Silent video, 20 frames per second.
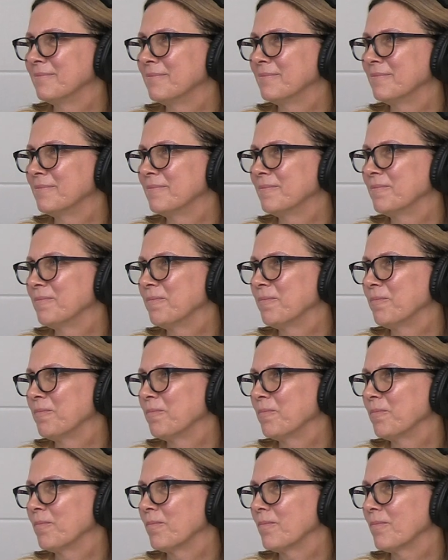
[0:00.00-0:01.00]

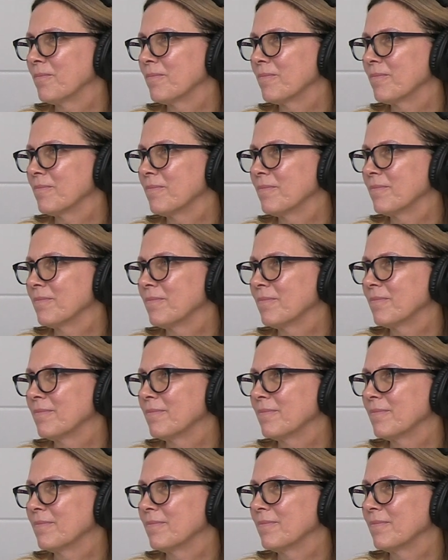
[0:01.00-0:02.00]

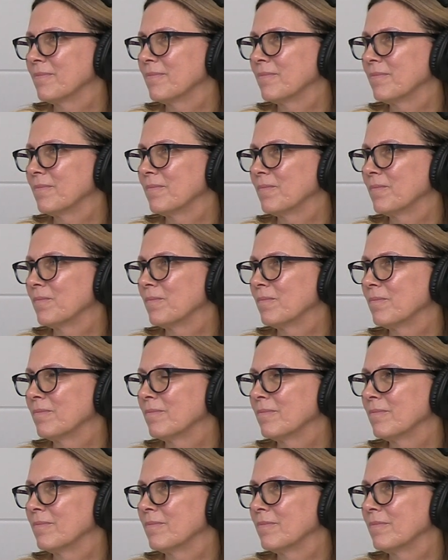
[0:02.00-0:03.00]

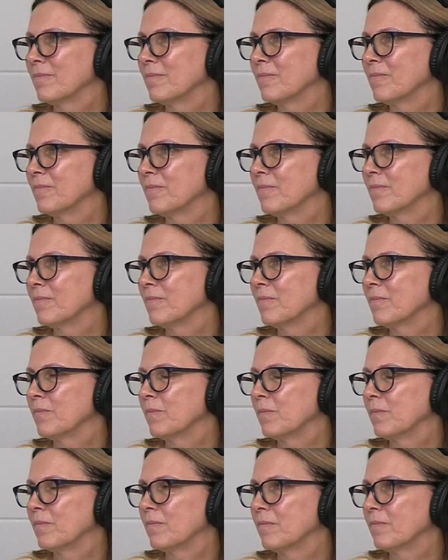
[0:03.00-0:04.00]

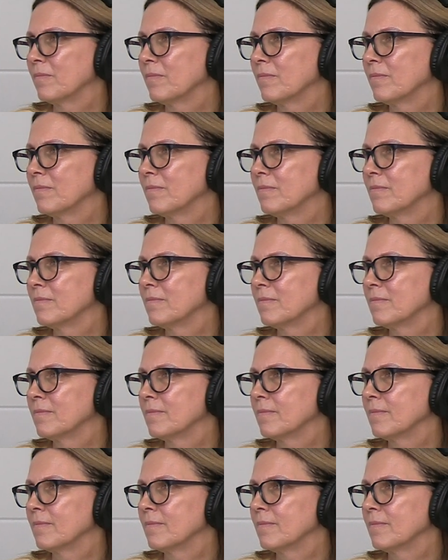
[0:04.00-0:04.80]
(silent)